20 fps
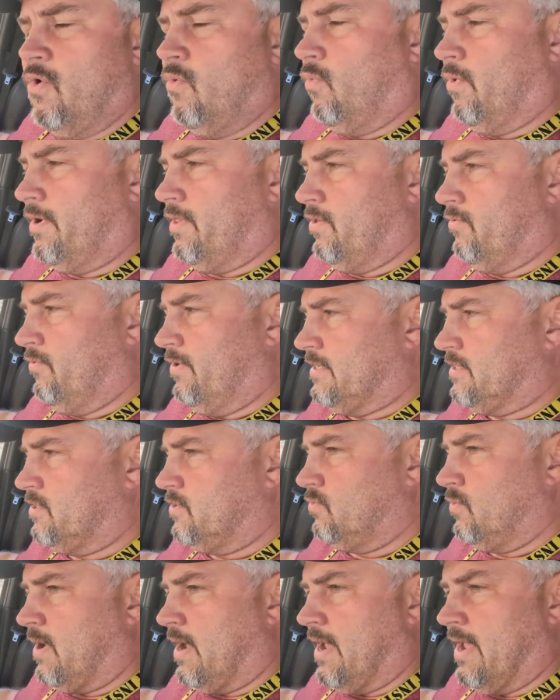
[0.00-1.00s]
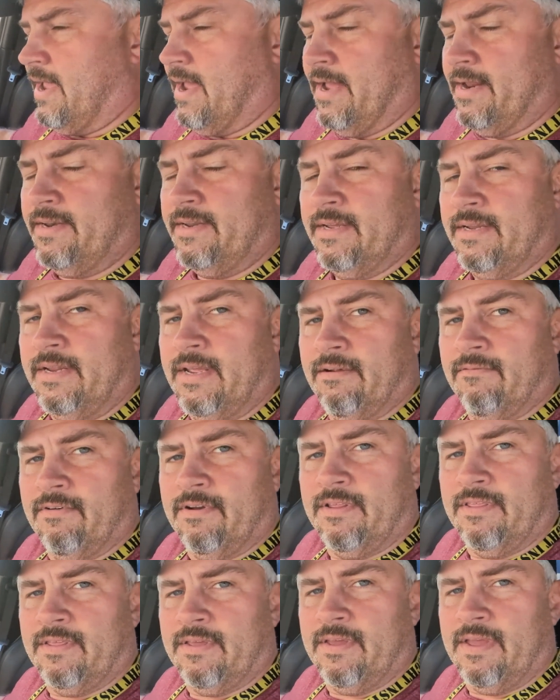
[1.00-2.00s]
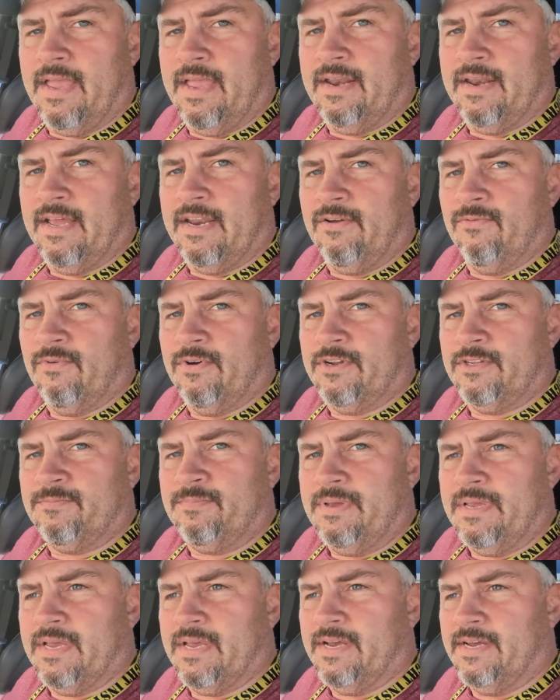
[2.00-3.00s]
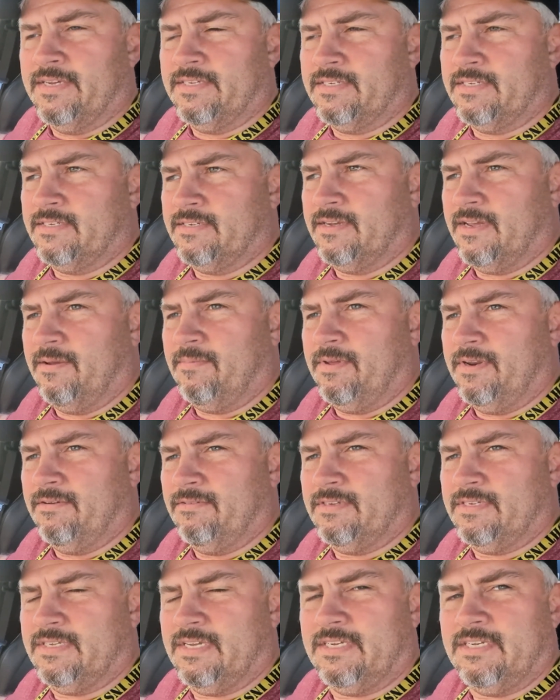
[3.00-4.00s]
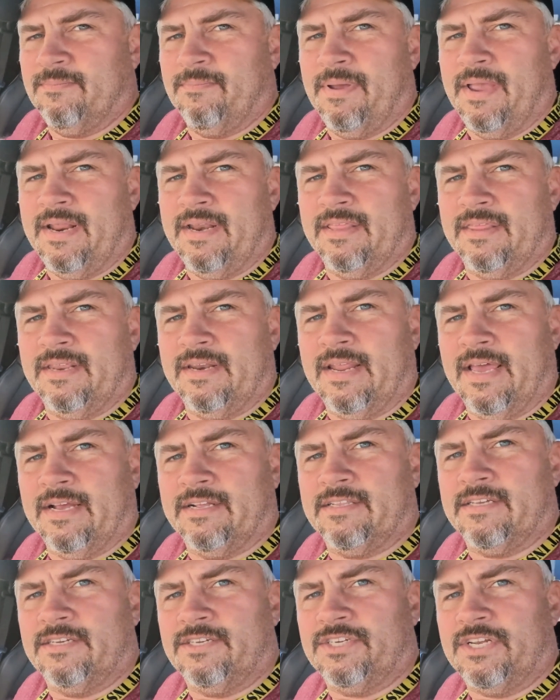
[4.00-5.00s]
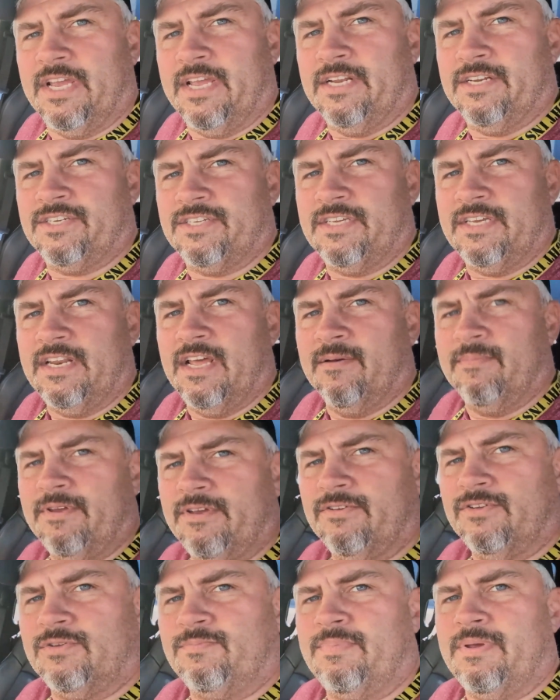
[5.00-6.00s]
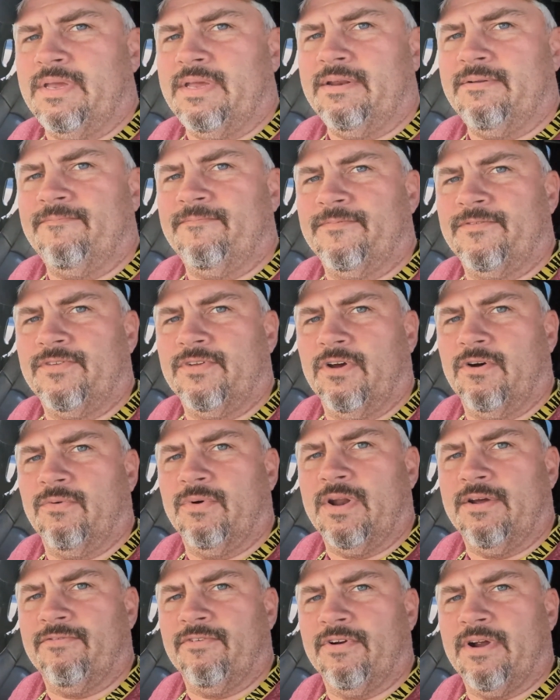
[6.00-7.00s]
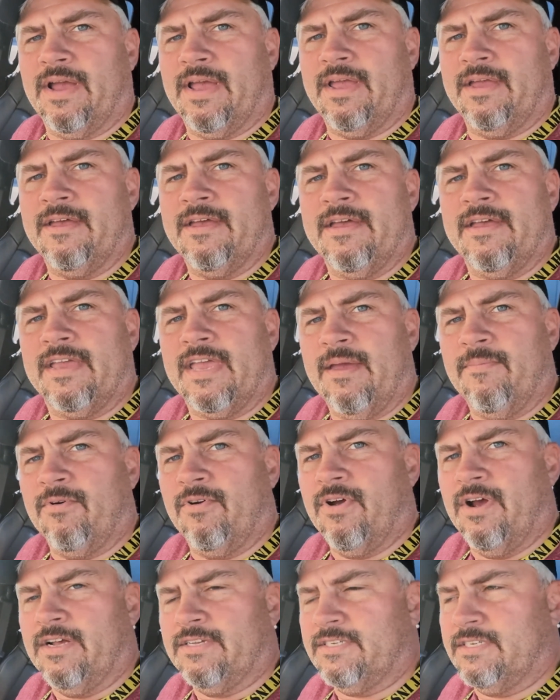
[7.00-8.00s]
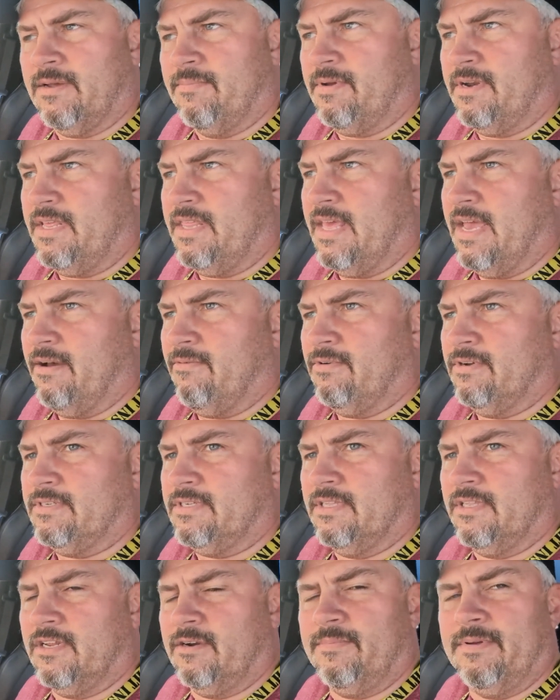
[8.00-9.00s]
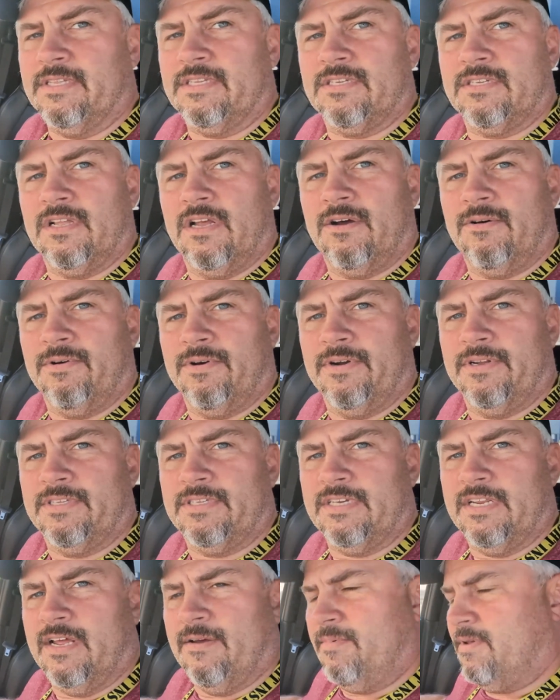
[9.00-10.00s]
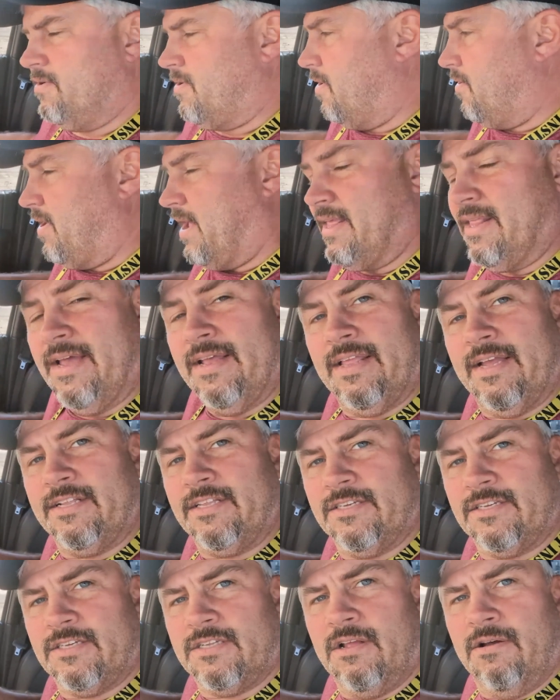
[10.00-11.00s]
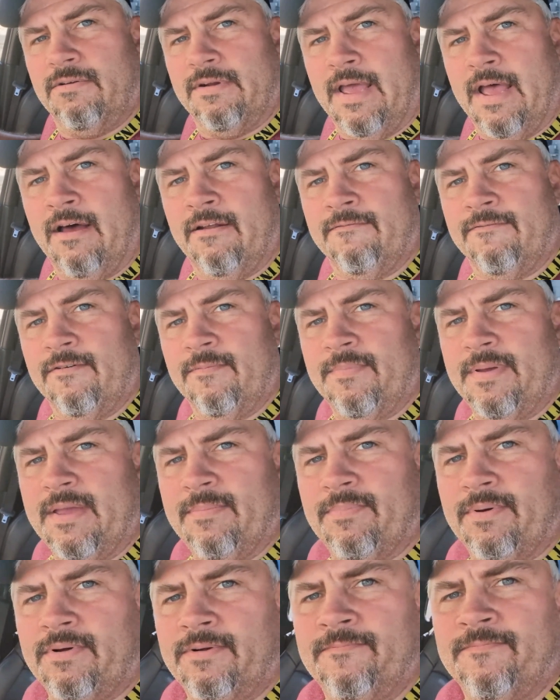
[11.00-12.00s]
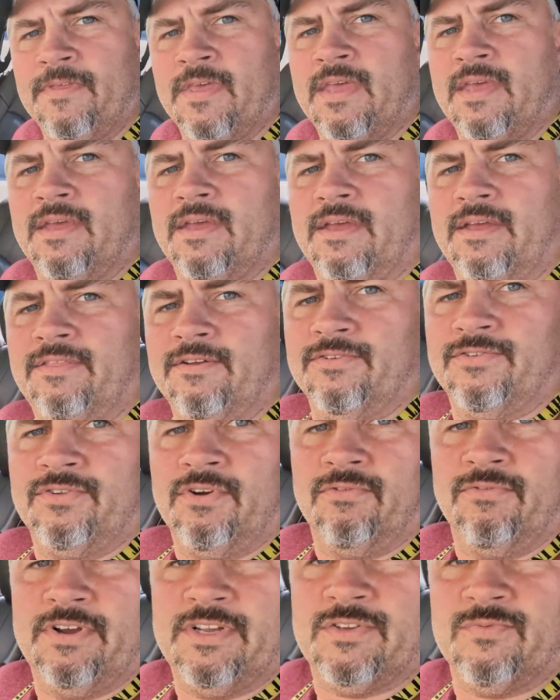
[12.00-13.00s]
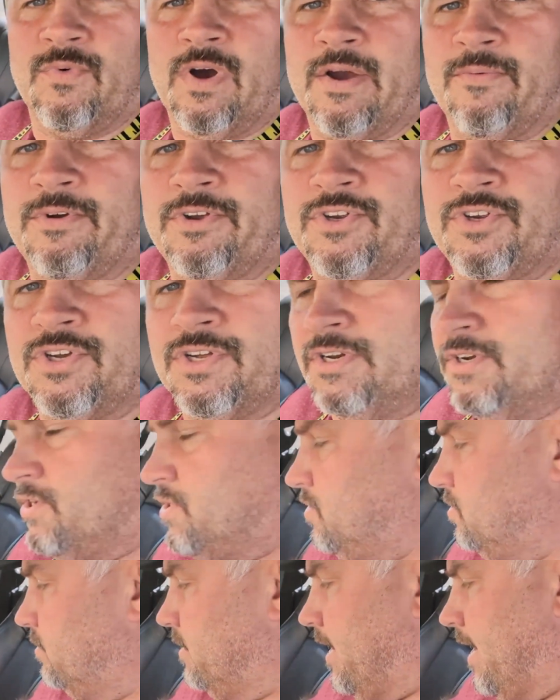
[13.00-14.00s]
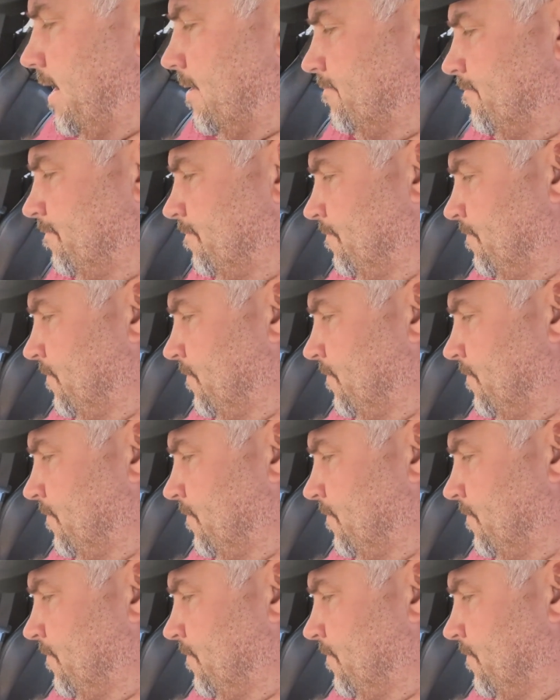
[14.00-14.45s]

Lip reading: one of the reasons why I did get rid of the 891 is because, I mean, it was such a pain in the neck to change CW speed. So whenever I came across somebody that was a little bit slower in CW, I like to slow down for people, and there's no reason why we shouldn't do that.